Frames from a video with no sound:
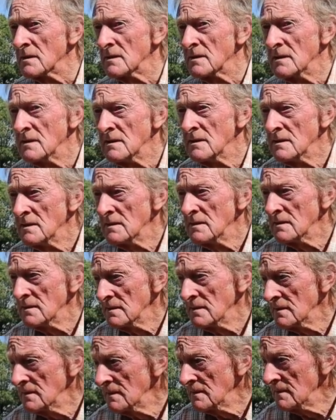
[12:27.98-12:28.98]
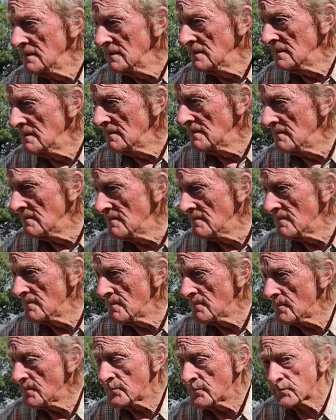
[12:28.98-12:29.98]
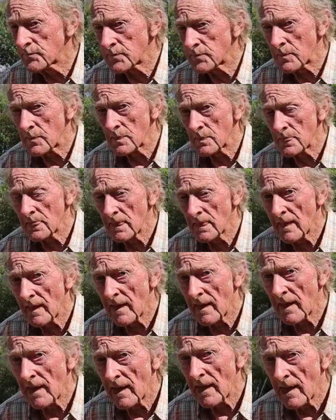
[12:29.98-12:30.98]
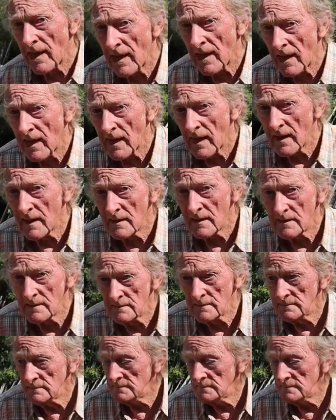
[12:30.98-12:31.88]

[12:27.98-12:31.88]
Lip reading: Yeah, she's a great girl. Now, behind us, I can see a cage of some sort